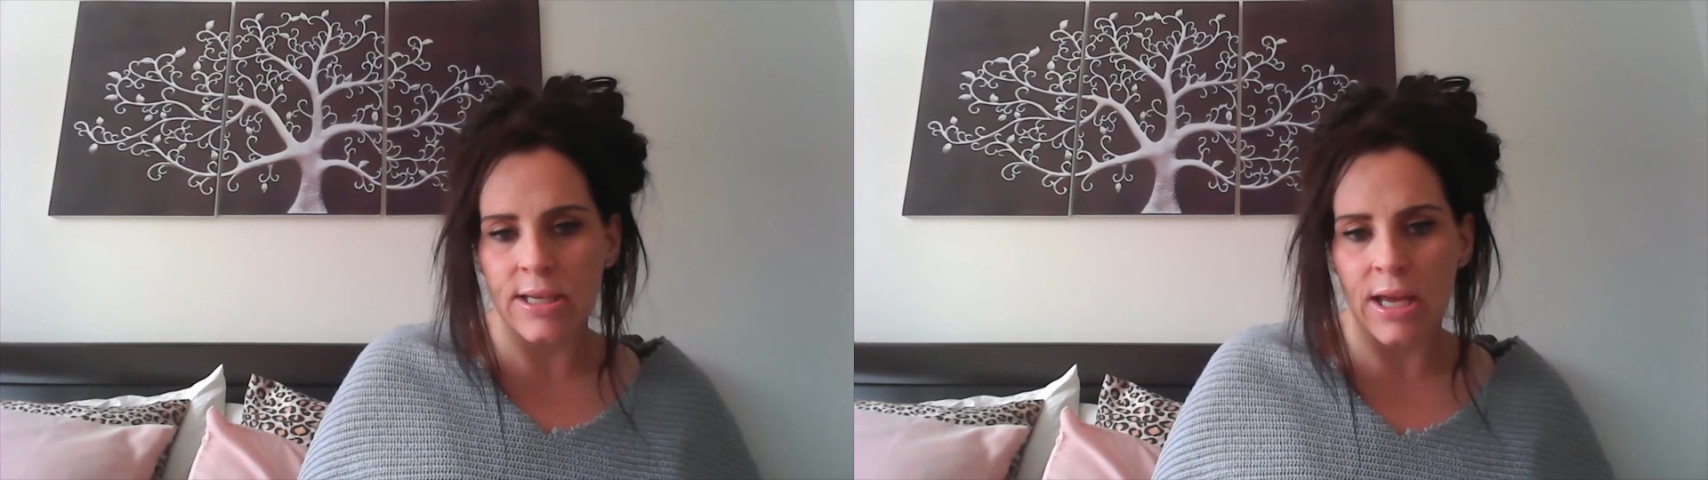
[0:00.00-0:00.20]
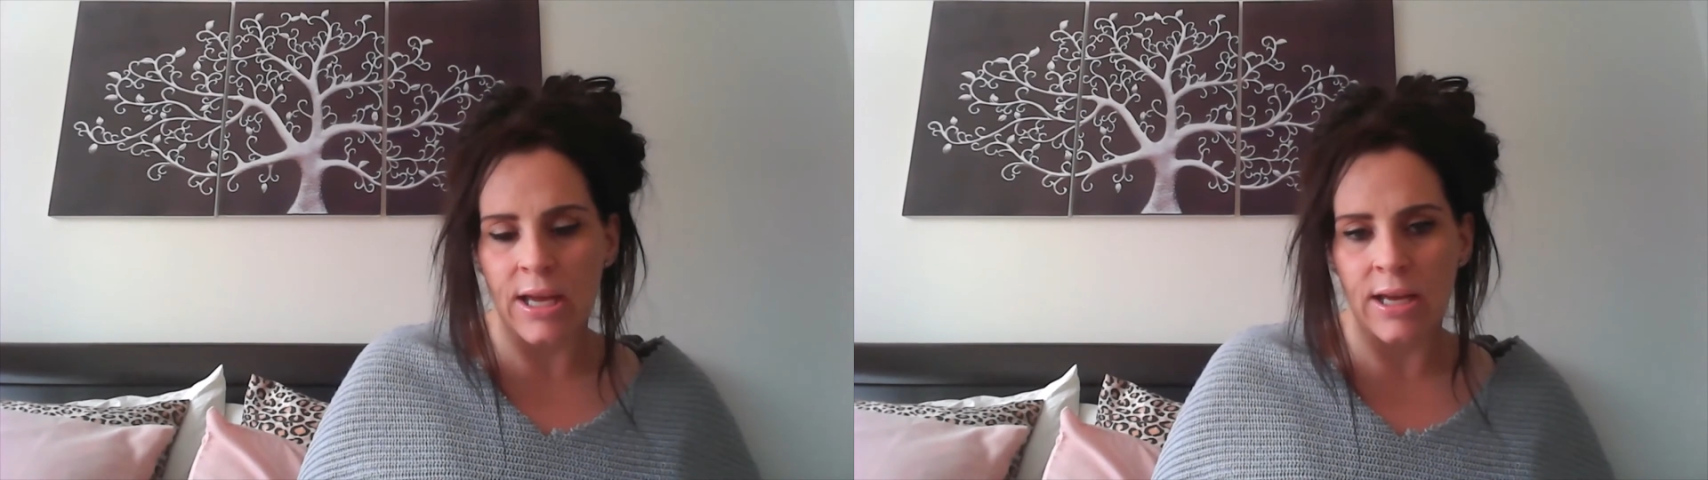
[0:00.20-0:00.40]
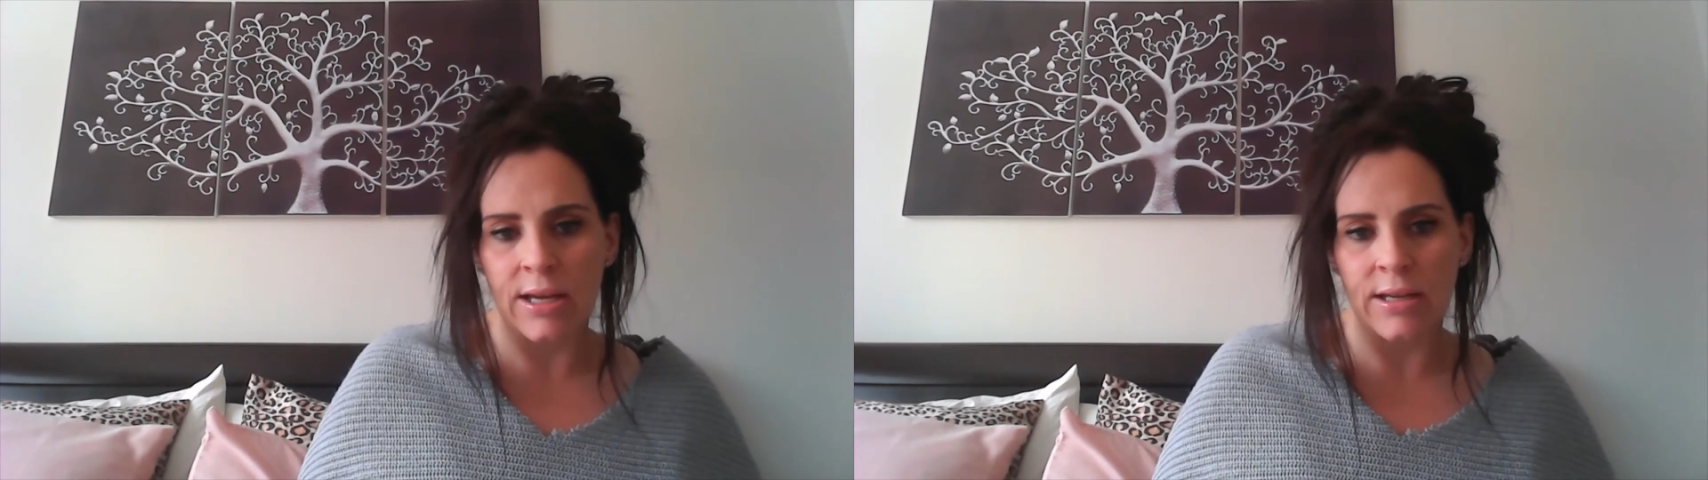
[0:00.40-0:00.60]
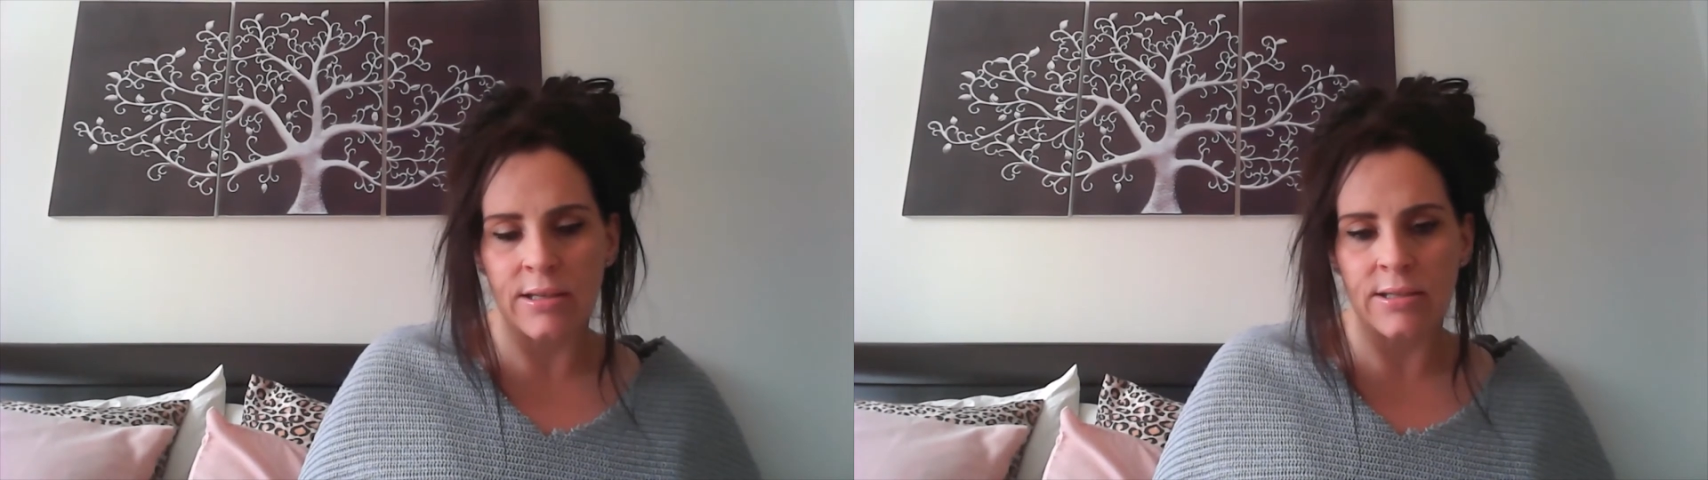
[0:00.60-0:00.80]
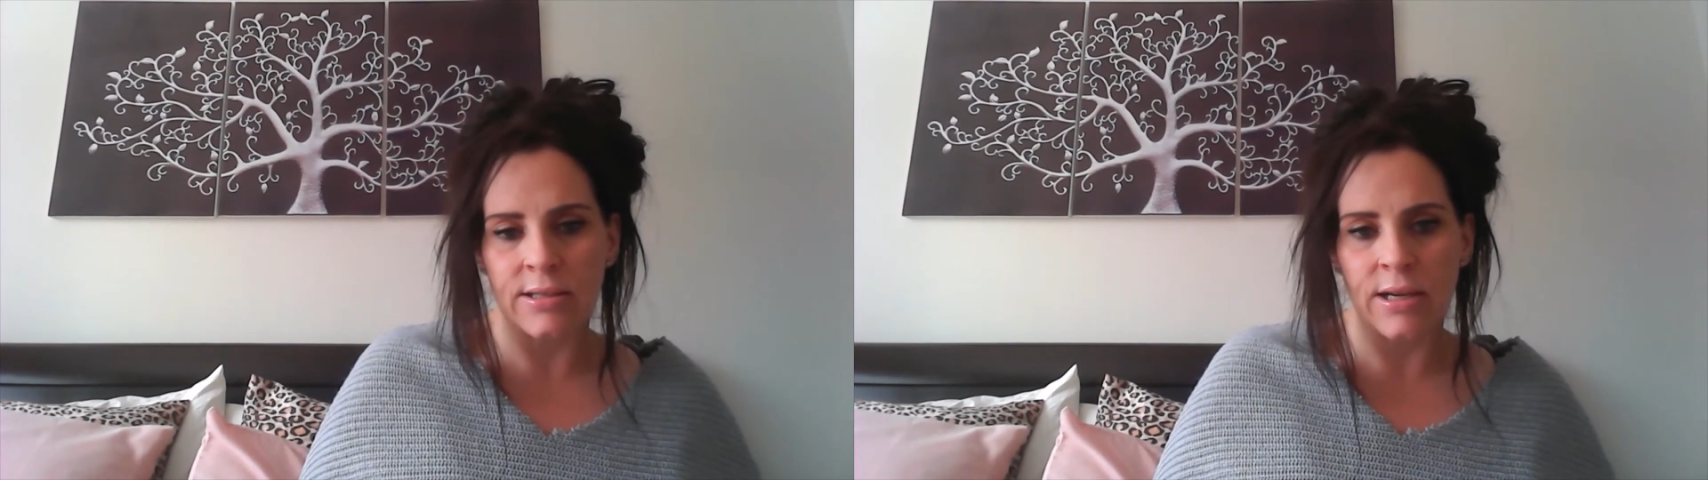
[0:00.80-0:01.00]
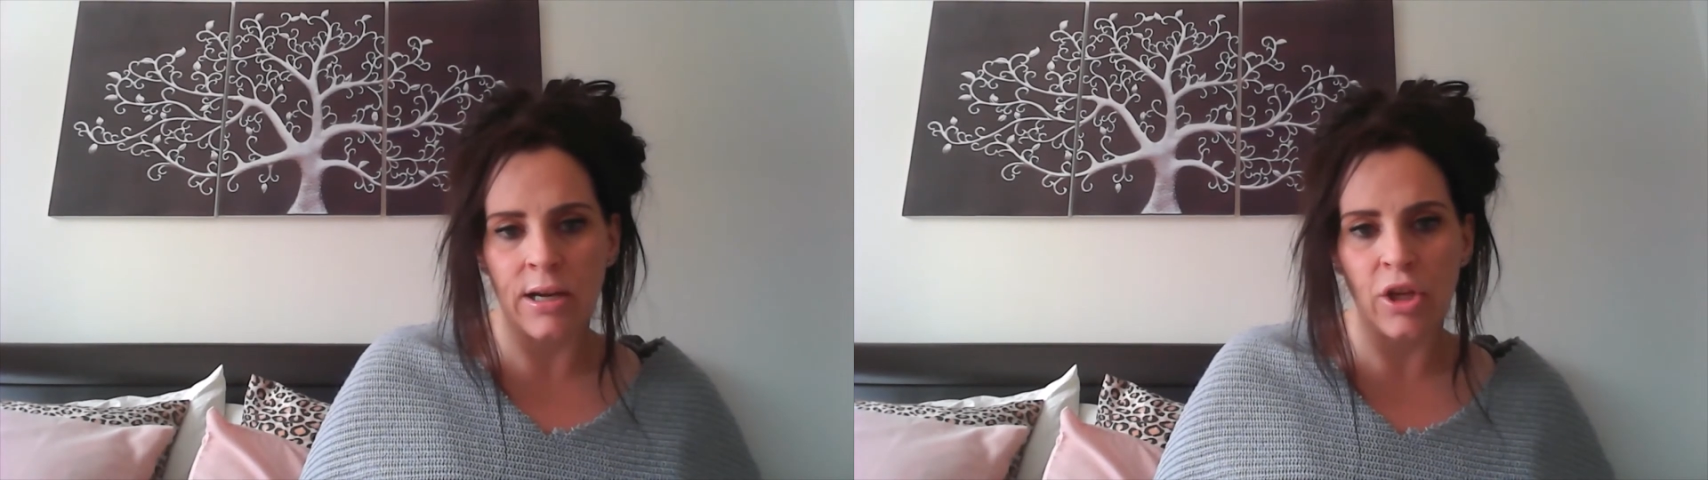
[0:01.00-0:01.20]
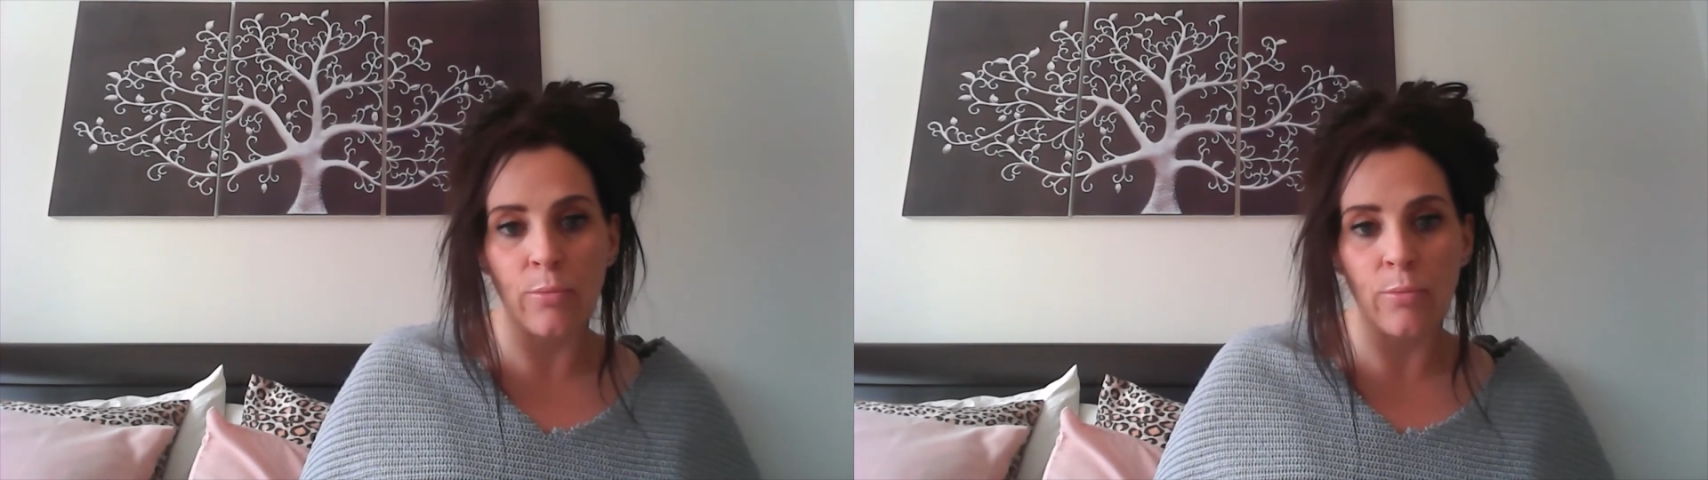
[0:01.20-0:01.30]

and you